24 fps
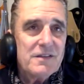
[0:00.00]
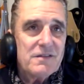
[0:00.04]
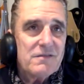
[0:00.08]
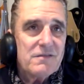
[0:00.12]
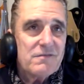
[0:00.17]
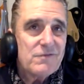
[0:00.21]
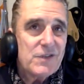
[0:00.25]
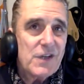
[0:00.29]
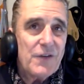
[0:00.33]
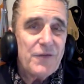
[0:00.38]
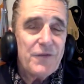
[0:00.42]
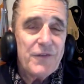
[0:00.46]

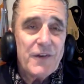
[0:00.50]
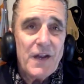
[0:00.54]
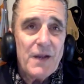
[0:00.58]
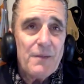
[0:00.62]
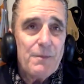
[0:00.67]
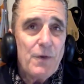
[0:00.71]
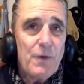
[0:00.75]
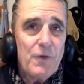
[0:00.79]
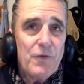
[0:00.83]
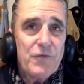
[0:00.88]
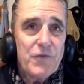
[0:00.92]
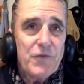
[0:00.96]
Jeff and I
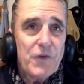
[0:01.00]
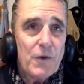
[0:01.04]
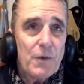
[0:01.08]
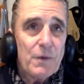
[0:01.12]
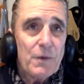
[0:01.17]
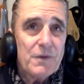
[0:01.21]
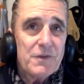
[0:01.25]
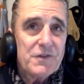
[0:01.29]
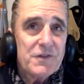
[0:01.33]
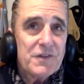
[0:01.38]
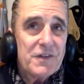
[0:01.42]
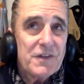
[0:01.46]
moved
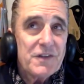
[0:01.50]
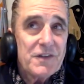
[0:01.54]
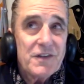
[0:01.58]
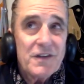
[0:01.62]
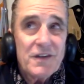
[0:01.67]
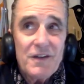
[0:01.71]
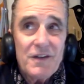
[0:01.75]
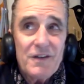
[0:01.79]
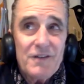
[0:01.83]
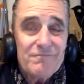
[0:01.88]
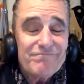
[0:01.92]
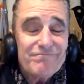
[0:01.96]
forward and said,
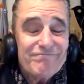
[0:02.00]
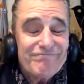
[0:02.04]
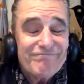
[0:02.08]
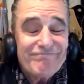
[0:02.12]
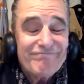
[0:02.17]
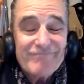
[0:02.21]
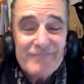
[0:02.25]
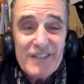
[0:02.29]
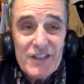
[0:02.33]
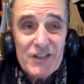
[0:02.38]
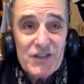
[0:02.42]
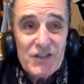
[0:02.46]

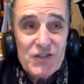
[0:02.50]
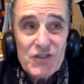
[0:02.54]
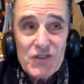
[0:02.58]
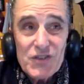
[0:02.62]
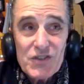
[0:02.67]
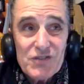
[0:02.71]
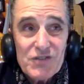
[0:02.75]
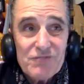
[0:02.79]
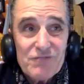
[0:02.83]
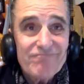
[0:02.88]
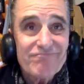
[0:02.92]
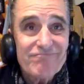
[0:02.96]
let's
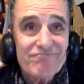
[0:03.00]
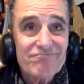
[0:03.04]
just